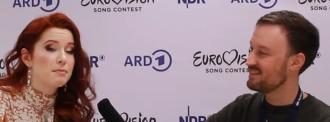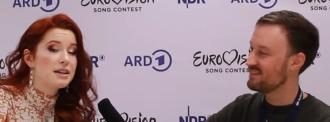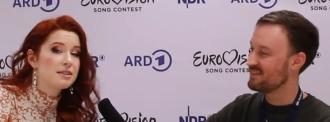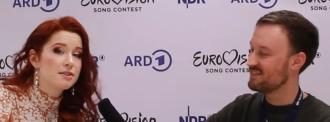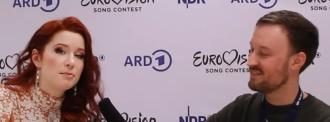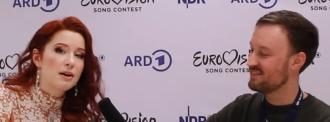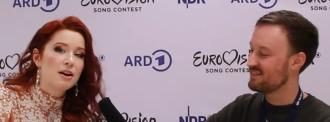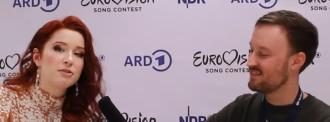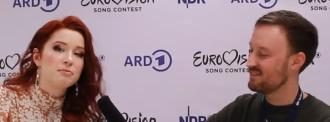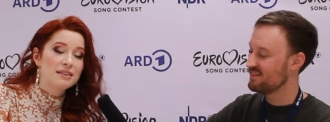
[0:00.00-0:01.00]
Speaker 1: message
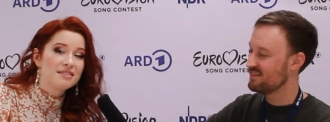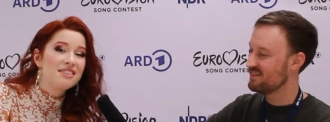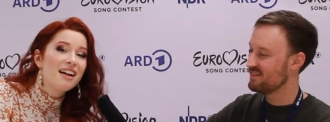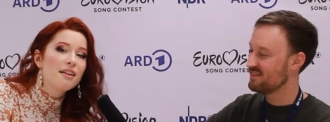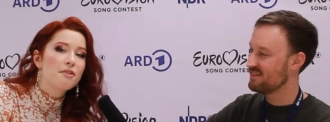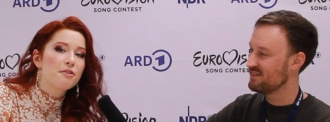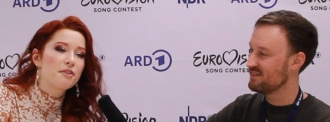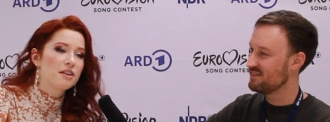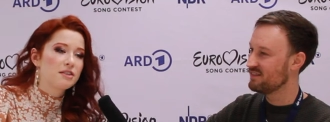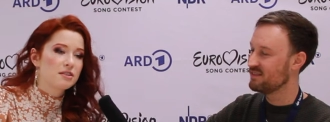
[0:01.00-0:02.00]
about mental health
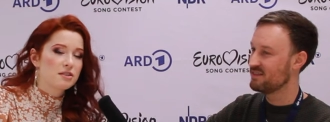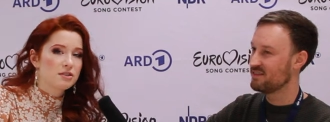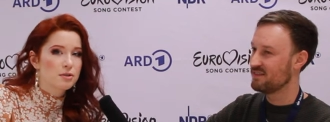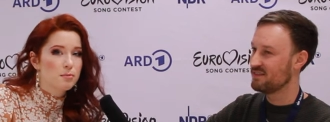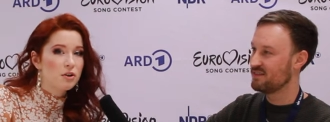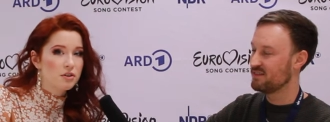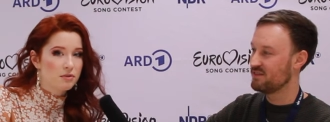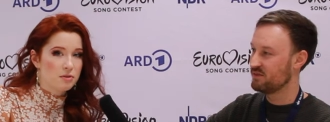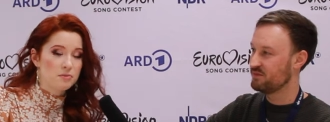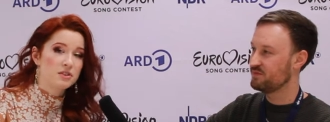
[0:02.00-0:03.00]
and a
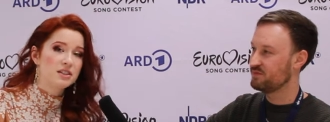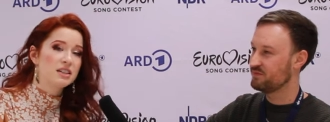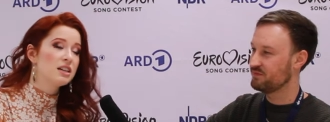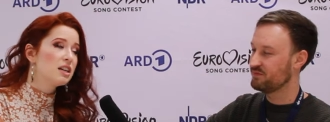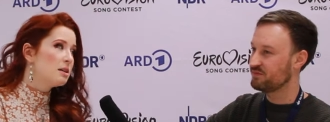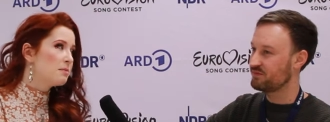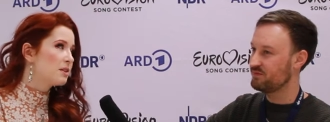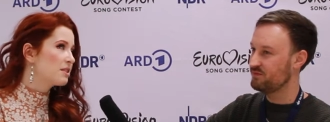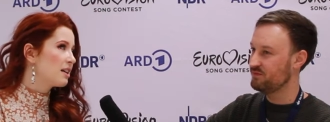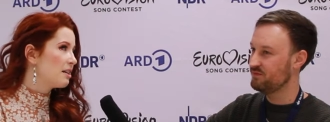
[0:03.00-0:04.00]
supportive community,
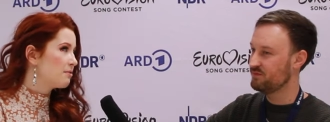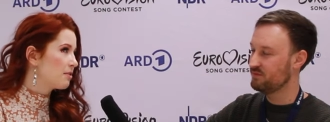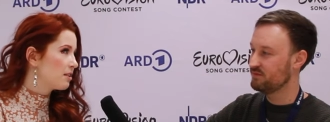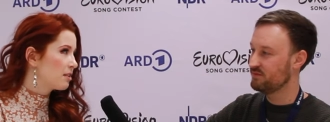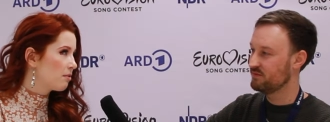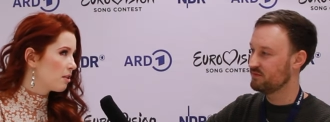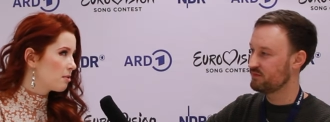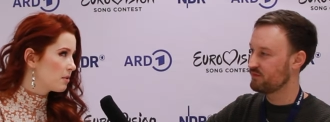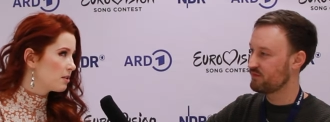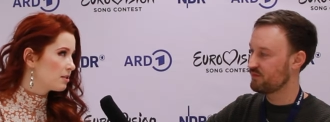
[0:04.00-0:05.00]
because I felt that very
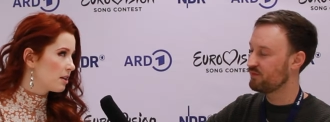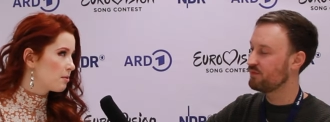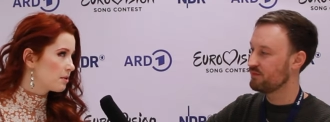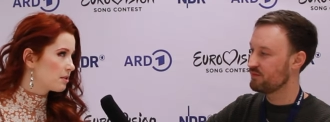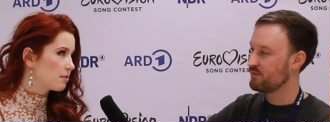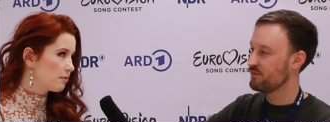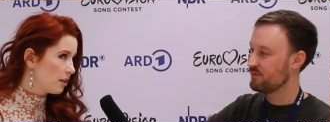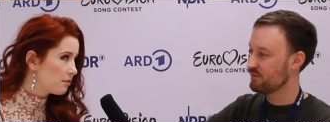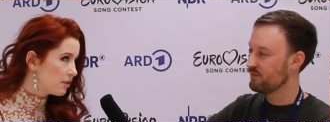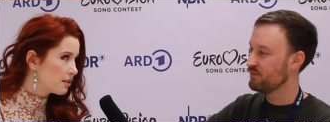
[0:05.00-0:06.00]
much. I was a
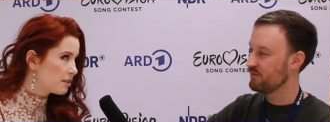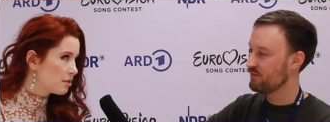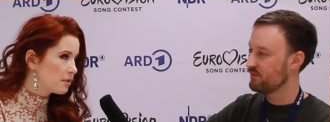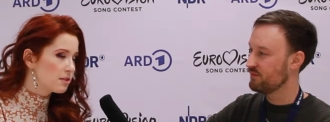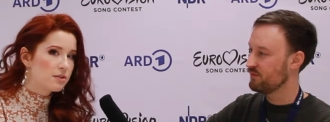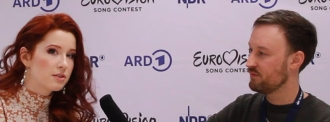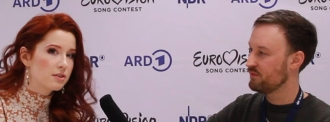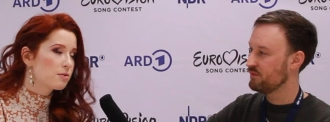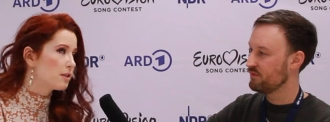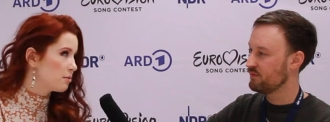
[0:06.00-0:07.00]
flood victim in
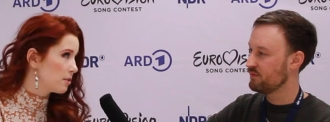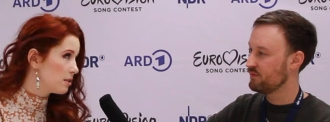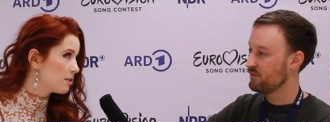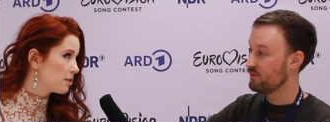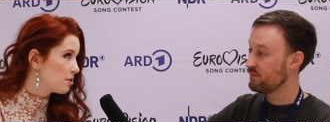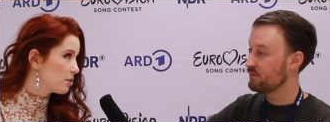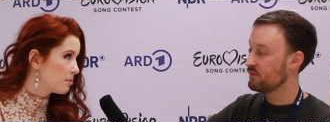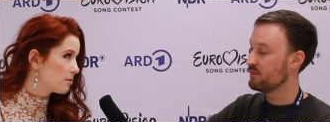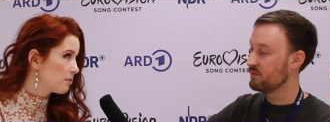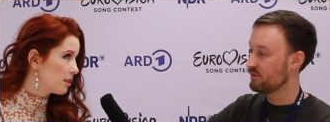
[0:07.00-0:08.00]
2021 and the
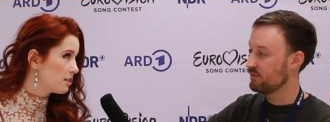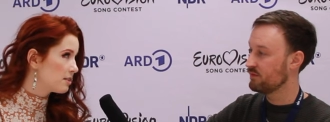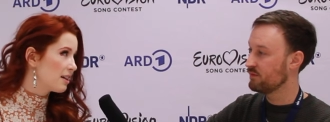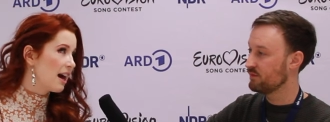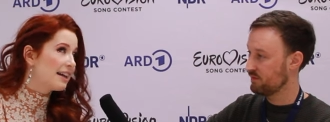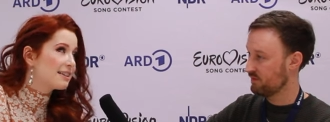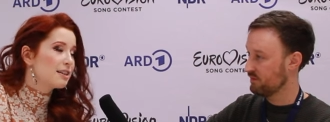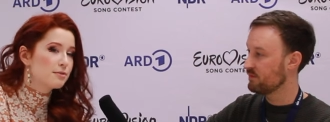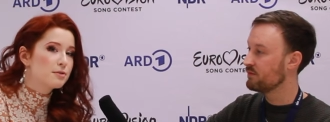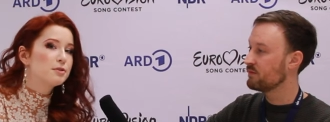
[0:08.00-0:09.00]
German floods, the
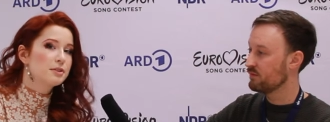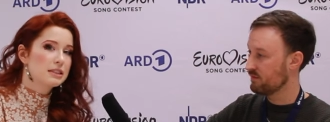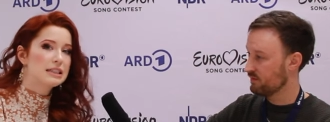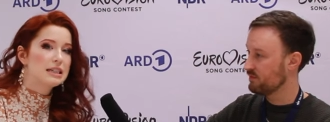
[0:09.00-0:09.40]
Ahrflut.